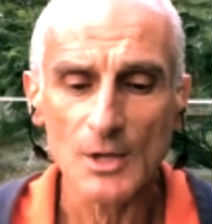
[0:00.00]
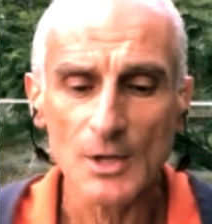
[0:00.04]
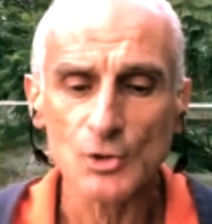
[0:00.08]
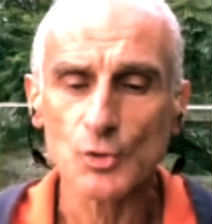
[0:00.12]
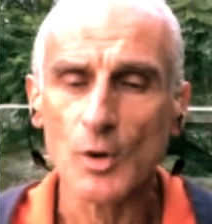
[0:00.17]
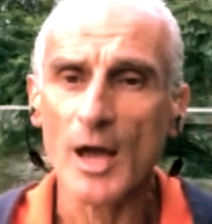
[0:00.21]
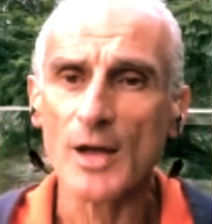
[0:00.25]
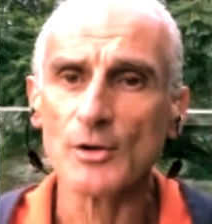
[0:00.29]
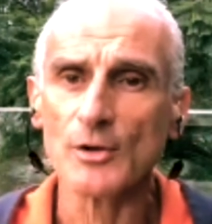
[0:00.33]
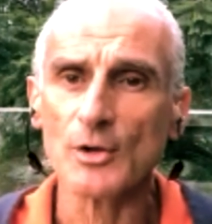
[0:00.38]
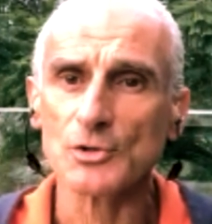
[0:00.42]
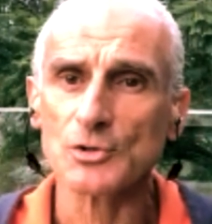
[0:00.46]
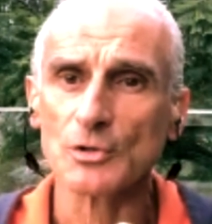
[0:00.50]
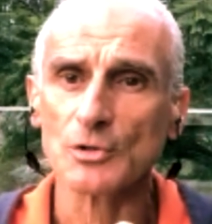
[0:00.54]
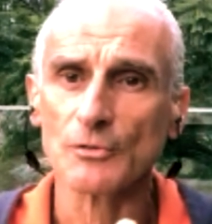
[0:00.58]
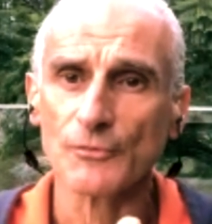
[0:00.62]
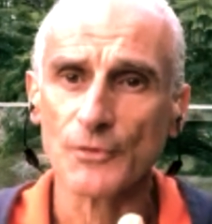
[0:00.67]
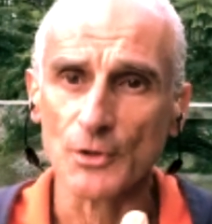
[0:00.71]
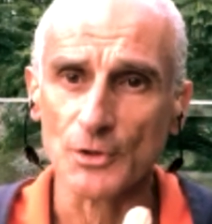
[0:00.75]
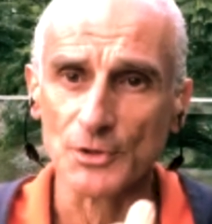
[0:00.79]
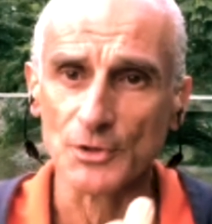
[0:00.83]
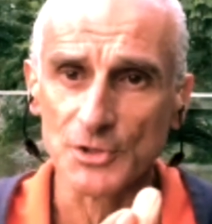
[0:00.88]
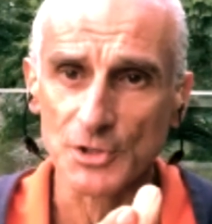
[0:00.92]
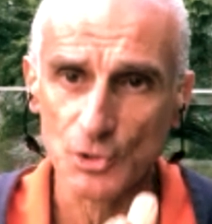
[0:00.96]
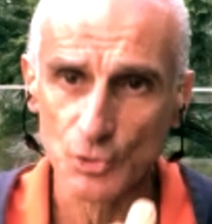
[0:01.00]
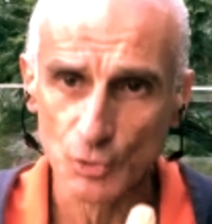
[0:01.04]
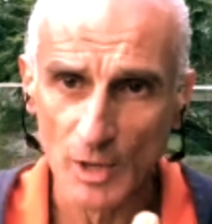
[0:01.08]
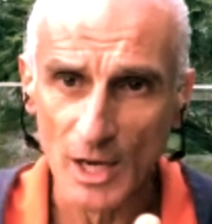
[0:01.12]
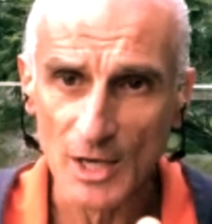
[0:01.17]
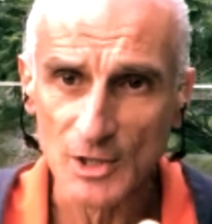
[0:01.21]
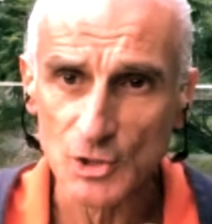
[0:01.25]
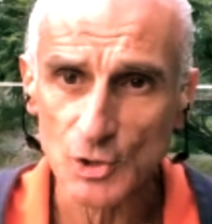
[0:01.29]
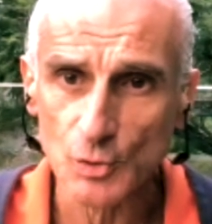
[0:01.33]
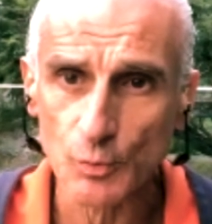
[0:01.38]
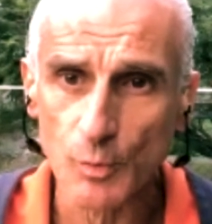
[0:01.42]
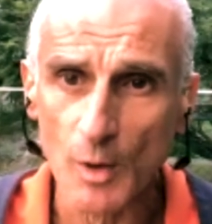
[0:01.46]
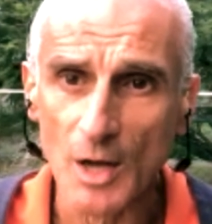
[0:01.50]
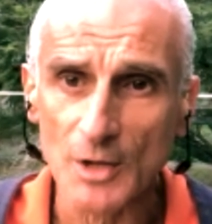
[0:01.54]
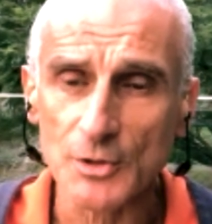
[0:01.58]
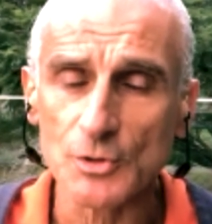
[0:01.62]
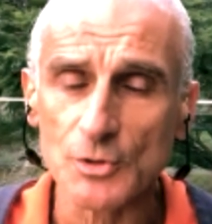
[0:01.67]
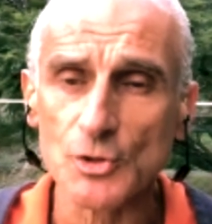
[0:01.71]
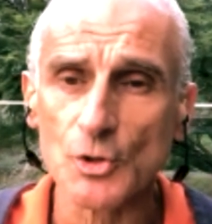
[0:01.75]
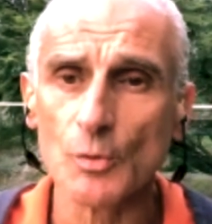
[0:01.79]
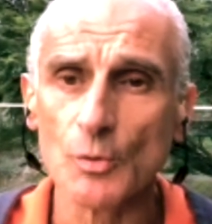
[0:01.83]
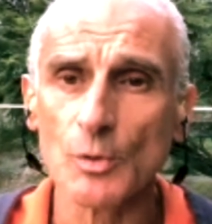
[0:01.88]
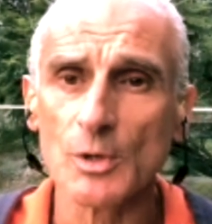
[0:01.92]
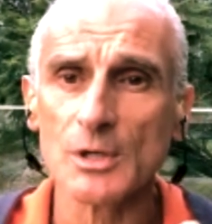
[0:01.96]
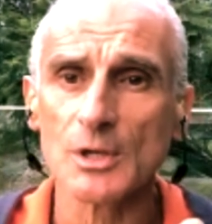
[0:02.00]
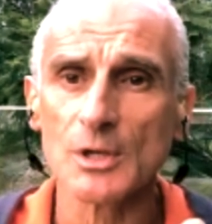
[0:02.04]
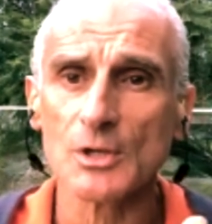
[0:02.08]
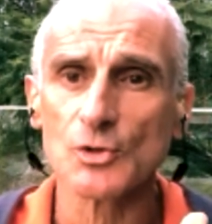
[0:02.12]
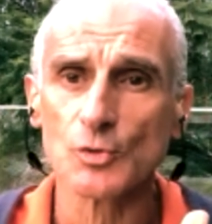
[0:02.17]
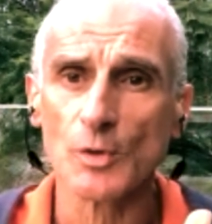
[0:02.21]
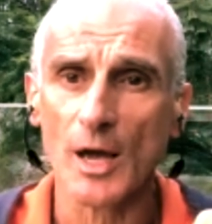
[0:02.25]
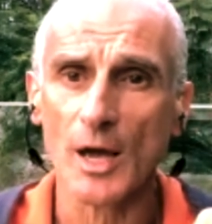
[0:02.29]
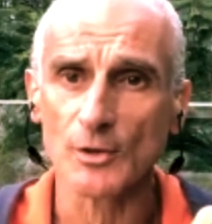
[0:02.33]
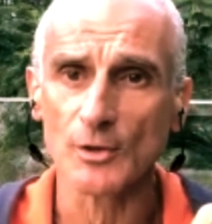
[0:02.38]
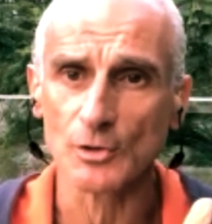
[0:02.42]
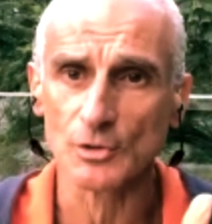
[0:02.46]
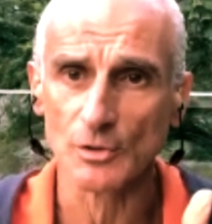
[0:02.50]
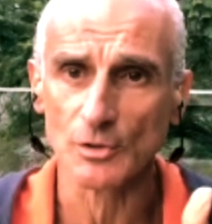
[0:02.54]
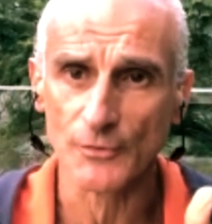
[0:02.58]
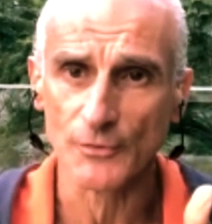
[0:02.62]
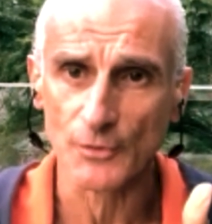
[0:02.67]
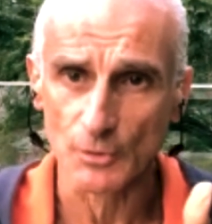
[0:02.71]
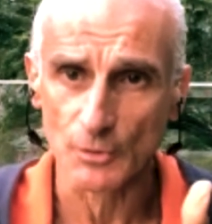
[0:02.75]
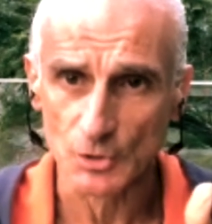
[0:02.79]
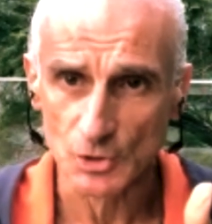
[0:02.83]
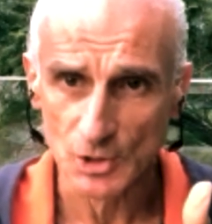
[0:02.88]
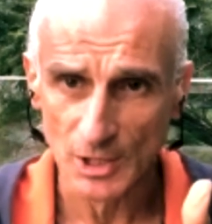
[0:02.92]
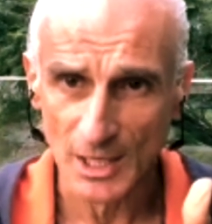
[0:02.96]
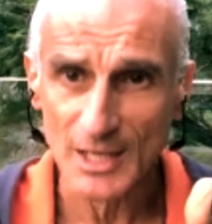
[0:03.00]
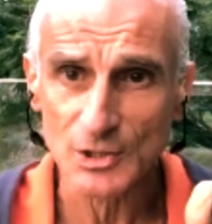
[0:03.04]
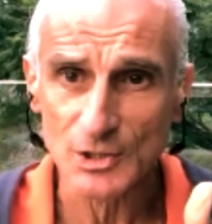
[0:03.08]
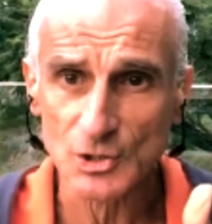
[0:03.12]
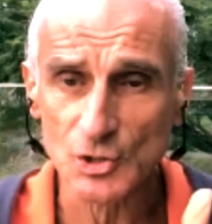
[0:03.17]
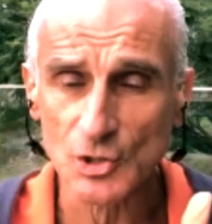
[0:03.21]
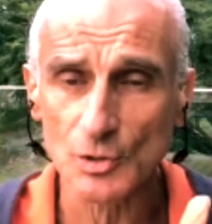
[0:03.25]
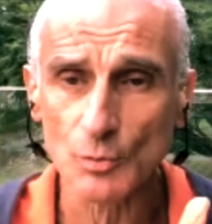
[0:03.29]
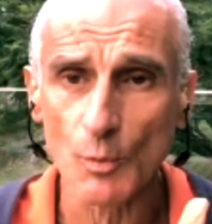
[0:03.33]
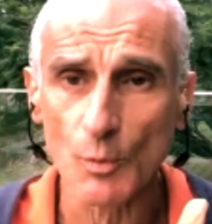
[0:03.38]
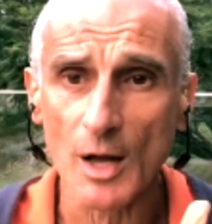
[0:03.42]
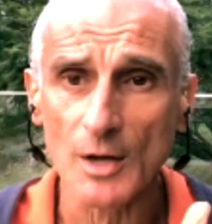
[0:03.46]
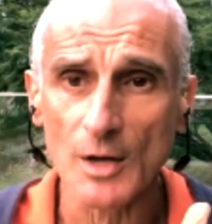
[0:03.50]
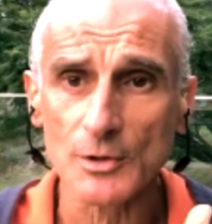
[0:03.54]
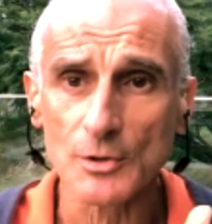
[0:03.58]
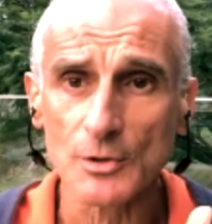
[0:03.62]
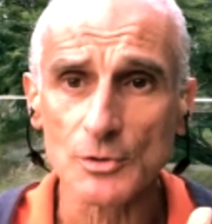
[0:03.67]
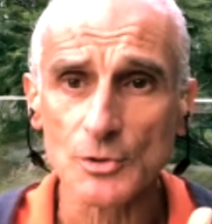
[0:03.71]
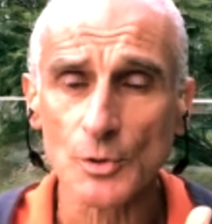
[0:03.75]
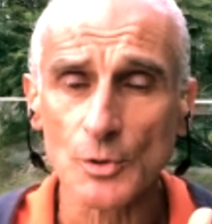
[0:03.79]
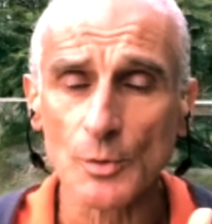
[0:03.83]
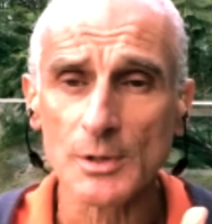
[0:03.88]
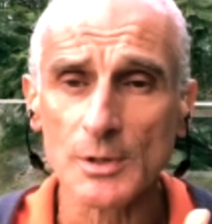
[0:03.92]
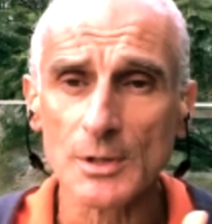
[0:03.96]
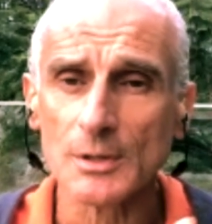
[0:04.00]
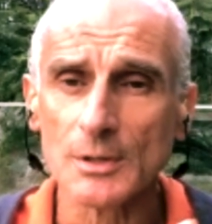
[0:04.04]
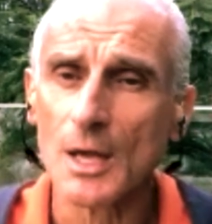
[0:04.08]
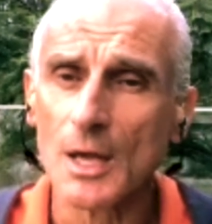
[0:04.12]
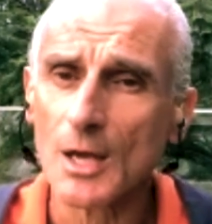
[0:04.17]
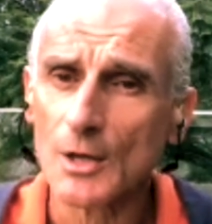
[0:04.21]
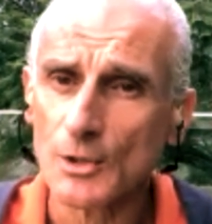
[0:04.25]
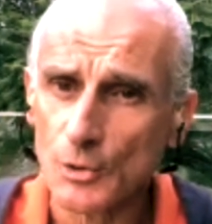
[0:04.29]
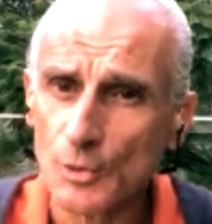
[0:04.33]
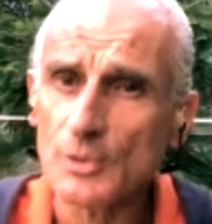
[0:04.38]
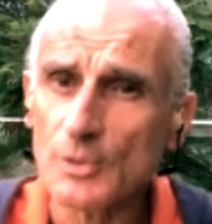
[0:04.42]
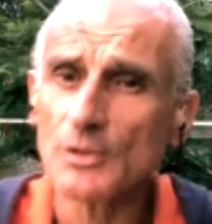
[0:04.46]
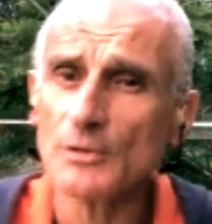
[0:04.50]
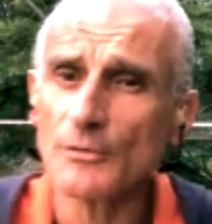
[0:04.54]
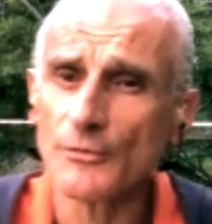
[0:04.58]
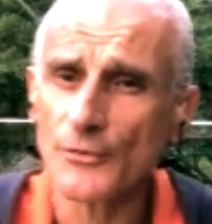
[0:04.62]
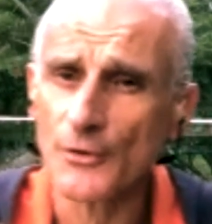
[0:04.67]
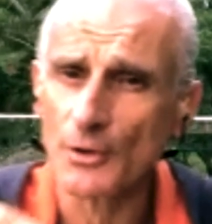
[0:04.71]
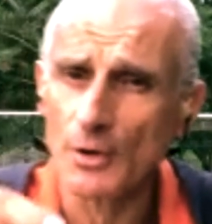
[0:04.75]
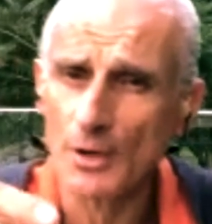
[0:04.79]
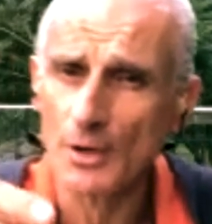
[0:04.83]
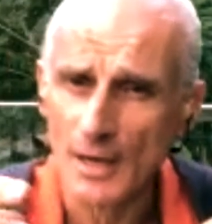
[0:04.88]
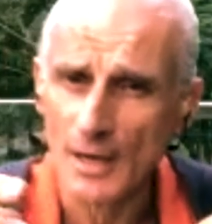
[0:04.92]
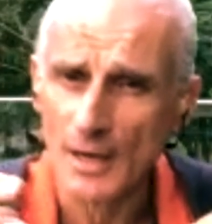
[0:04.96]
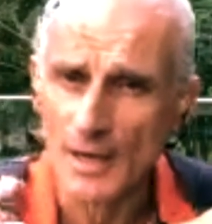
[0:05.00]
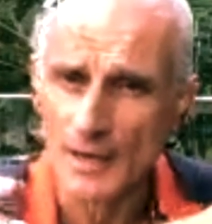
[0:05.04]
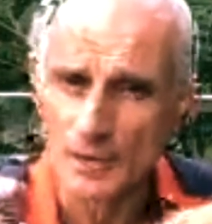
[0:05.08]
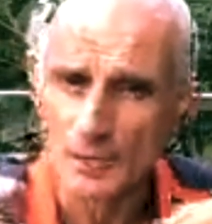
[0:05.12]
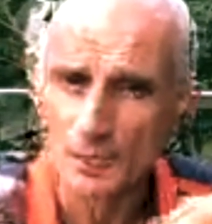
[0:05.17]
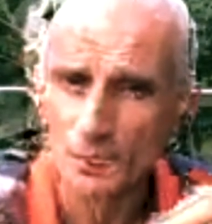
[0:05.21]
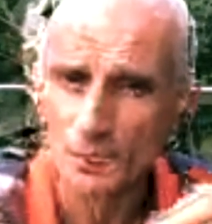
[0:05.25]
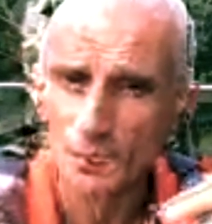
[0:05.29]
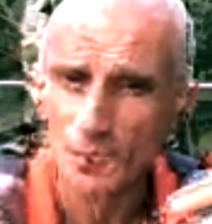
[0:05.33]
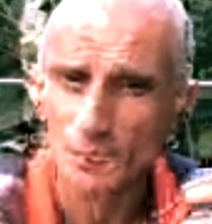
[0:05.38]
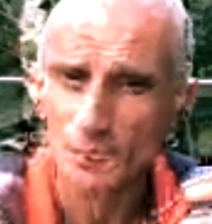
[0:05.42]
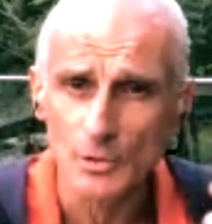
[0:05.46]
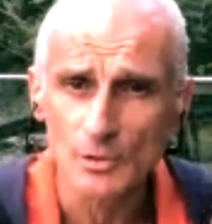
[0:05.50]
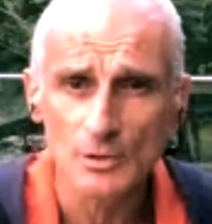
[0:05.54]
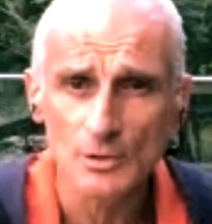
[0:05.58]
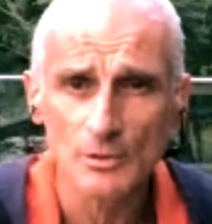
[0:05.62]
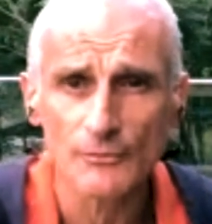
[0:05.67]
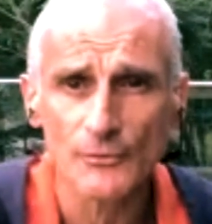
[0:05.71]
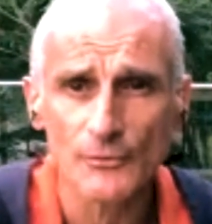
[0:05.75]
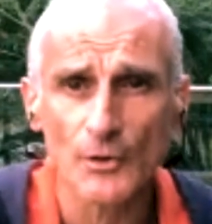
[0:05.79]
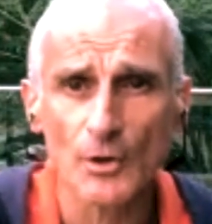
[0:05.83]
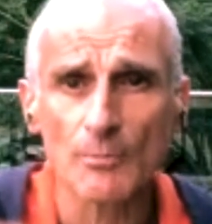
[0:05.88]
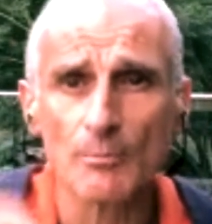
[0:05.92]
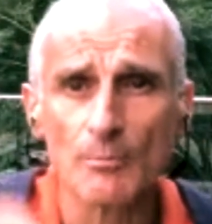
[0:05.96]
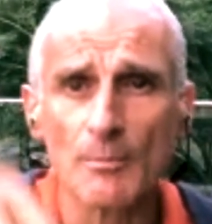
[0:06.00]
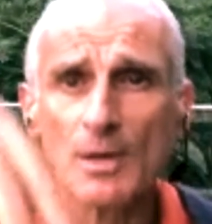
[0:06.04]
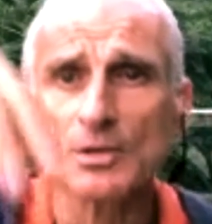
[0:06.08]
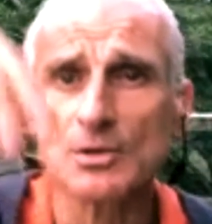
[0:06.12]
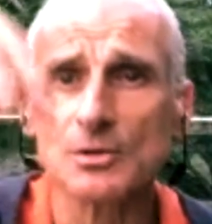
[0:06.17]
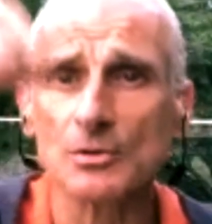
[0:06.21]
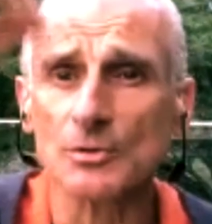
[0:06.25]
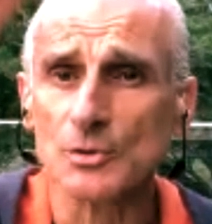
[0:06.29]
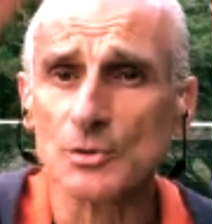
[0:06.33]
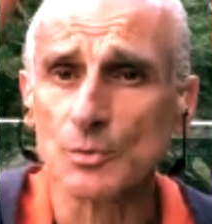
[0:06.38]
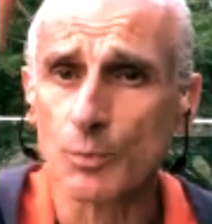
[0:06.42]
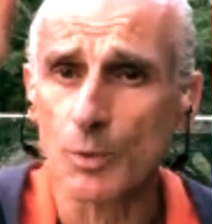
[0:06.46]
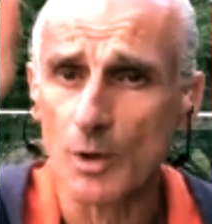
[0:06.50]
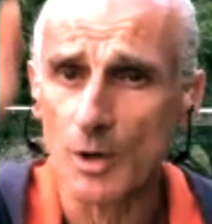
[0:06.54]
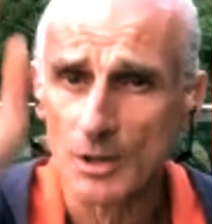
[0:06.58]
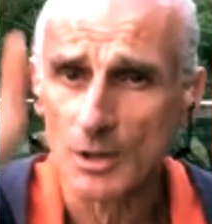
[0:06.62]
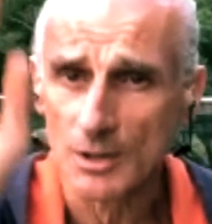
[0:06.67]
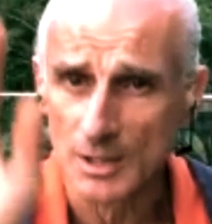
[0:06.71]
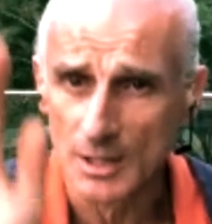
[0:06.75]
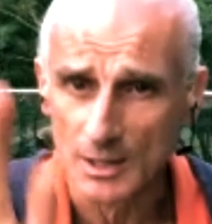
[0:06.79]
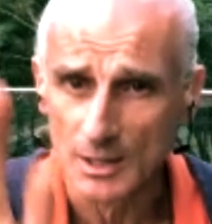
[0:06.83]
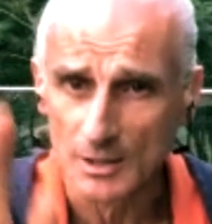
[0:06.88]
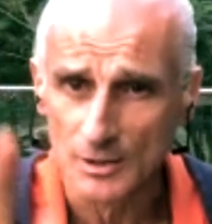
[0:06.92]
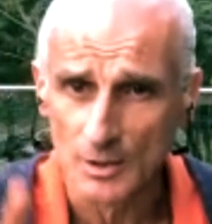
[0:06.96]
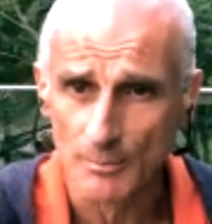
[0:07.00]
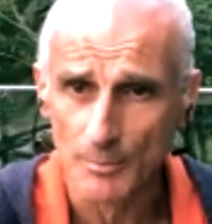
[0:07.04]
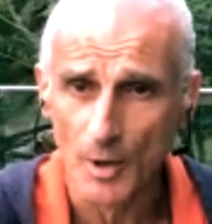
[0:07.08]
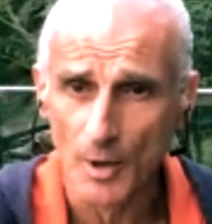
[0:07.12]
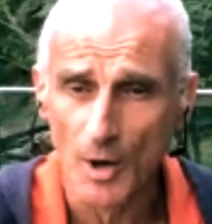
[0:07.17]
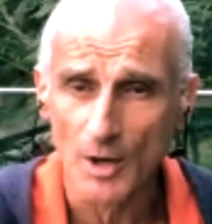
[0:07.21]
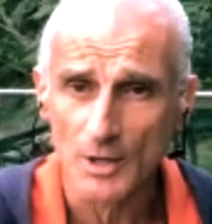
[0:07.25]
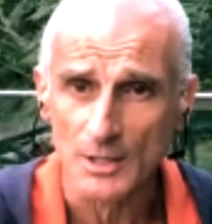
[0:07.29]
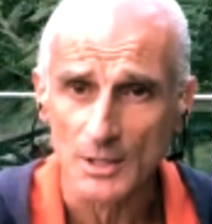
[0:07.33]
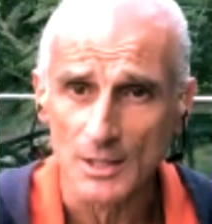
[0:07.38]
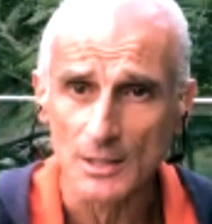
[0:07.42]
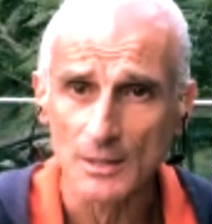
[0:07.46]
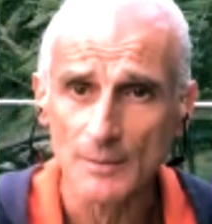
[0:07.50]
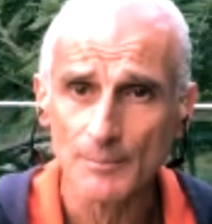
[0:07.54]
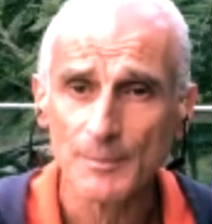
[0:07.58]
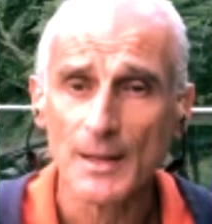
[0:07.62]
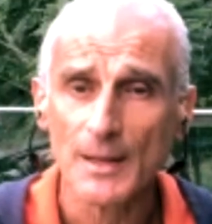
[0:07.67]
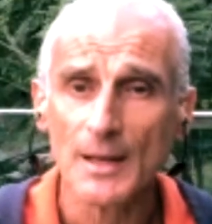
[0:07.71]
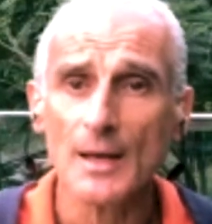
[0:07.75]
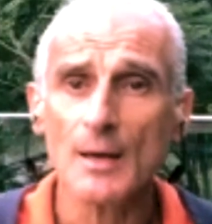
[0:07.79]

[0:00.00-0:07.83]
Try not to feel stretch while you're doing it. Try not to feel tension while you're doing it. You can feel length and you can feel muscles working in the body,